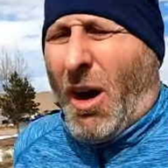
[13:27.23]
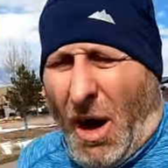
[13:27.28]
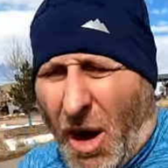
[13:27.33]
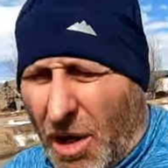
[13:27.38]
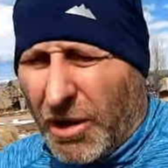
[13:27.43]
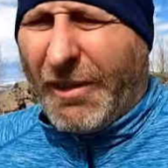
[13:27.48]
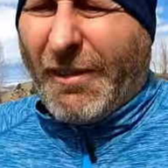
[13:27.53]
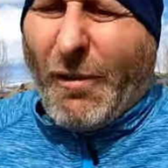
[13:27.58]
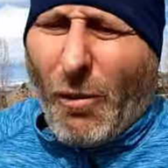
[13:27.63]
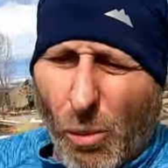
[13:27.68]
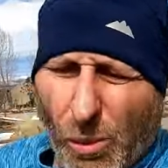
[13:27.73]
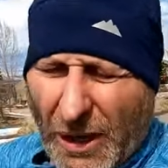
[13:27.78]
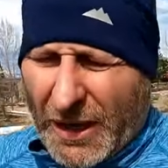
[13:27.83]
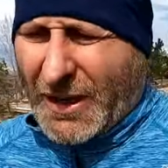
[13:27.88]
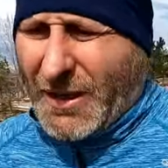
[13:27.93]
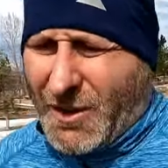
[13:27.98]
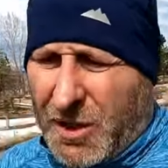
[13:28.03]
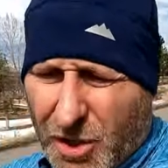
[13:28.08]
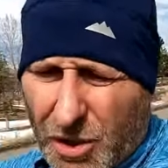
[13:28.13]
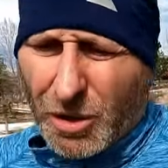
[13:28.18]
all of
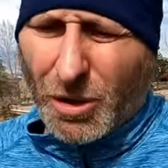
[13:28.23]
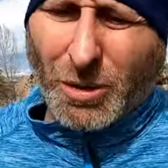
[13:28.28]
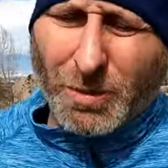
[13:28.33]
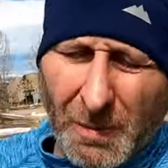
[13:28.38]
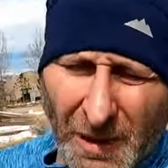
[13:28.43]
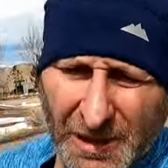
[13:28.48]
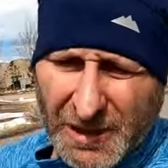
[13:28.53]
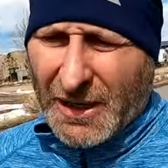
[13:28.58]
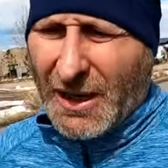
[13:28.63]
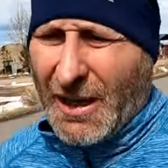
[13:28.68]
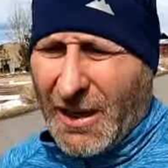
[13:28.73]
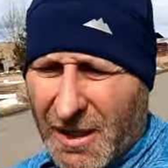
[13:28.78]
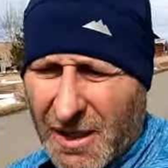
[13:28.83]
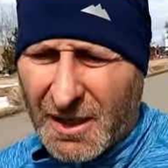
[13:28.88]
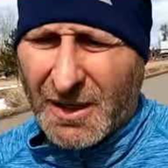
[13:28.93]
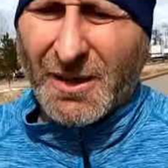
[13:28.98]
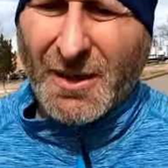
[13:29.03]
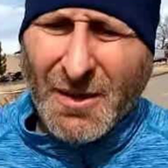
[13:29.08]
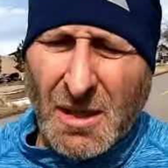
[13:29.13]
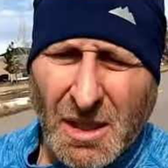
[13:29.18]
awake
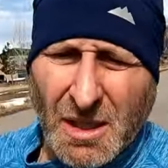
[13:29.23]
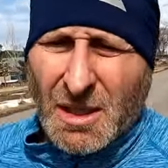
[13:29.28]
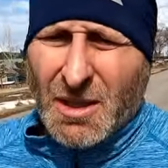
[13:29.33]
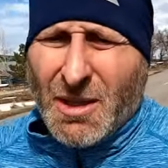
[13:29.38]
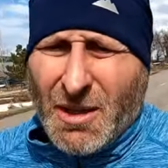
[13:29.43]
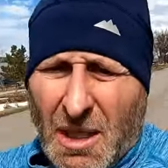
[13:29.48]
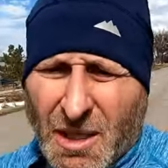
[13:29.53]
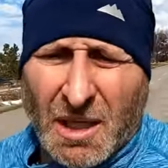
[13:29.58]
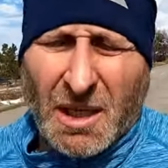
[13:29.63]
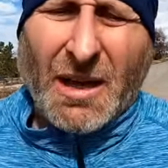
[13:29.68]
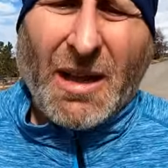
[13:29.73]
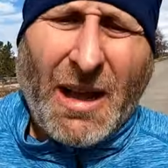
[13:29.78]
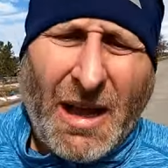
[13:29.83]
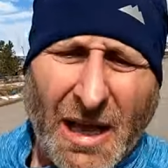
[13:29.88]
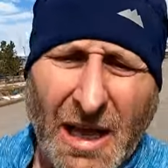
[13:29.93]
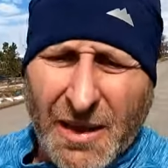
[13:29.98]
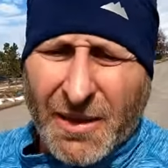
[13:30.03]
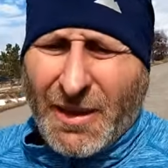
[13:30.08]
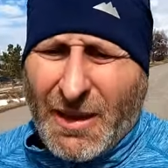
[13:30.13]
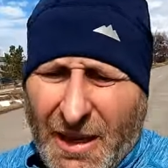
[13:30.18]
Monday,
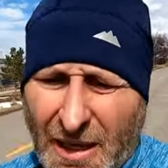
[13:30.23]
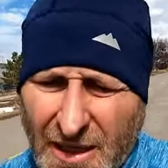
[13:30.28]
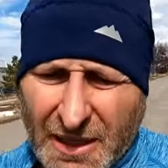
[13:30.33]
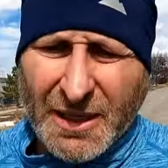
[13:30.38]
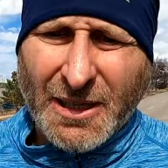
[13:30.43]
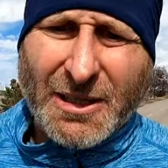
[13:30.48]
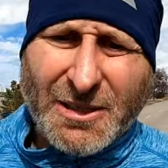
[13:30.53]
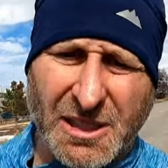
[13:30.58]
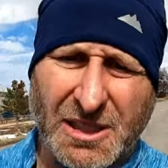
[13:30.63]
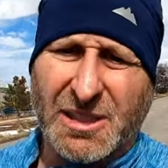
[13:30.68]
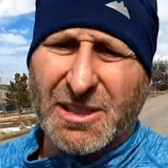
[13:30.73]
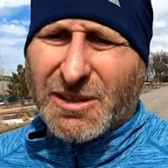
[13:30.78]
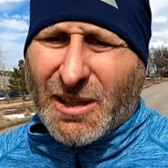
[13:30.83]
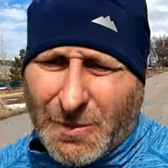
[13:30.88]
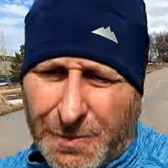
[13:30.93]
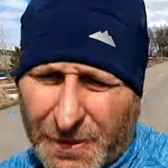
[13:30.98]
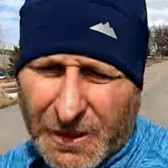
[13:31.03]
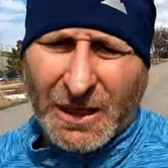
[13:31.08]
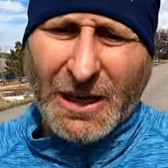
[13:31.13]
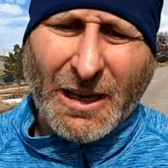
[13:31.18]
and then just
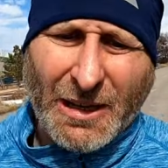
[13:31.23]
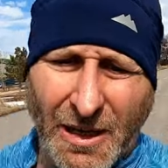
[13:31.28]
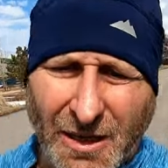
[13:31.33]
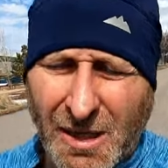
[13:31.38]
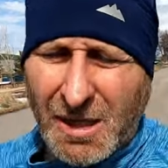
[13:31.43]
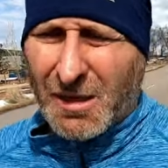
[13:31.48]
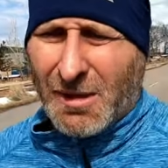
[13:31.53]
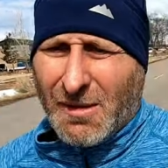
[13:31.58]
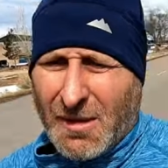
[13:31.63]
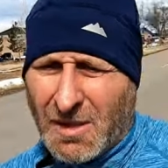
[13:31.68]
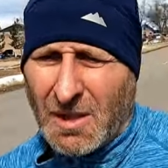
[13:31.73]
sleep again